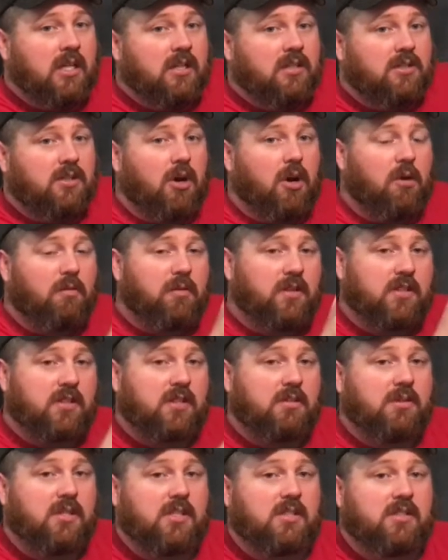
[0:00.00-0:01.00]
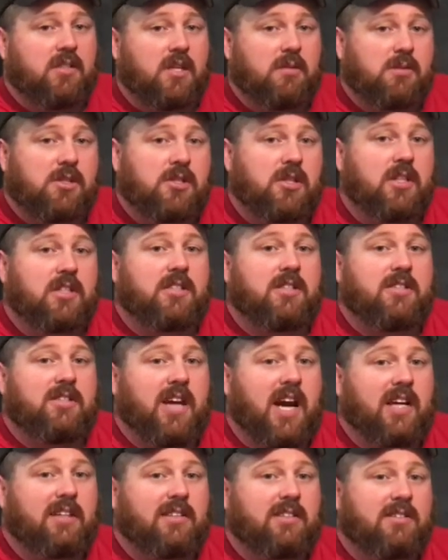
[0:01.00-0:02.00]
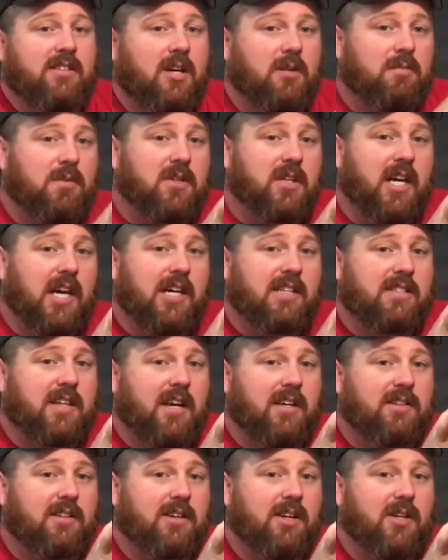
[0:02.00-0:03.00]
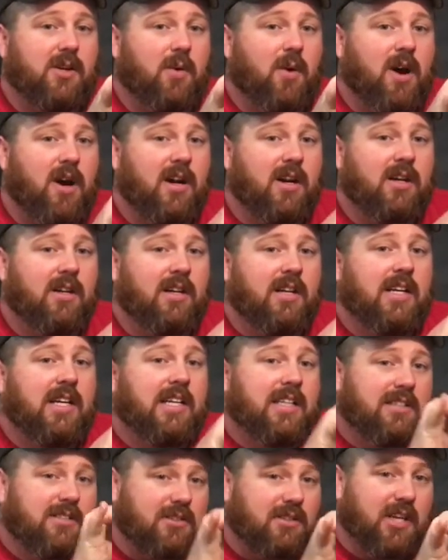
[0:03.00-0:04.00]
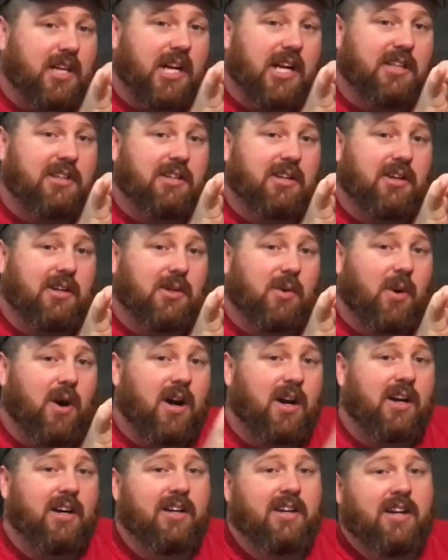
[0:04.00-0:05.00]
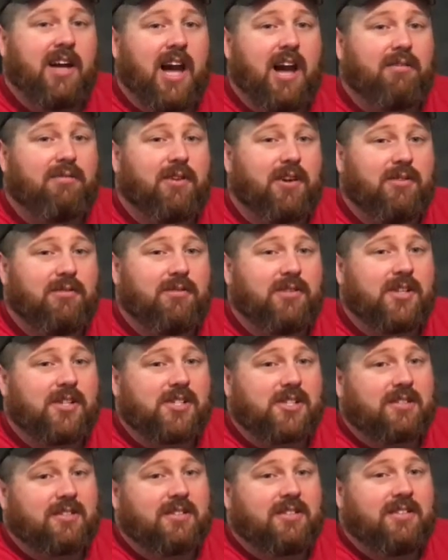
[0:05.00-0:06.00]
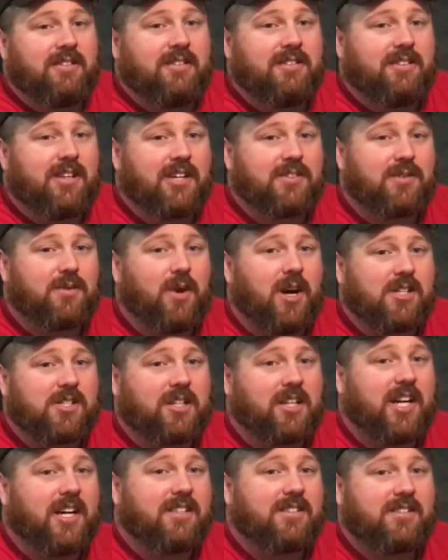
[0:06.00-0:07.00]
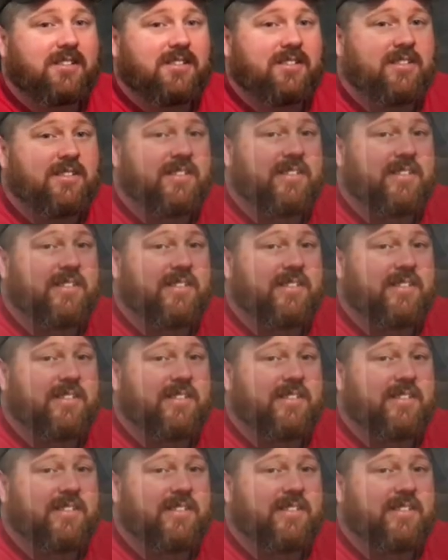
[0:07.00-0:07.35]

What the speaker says: So hopefully some of these tips, tricks, and tactics help you guys out there on the water. So get out there on the water, have fun fishing. Thanks for watching, guys.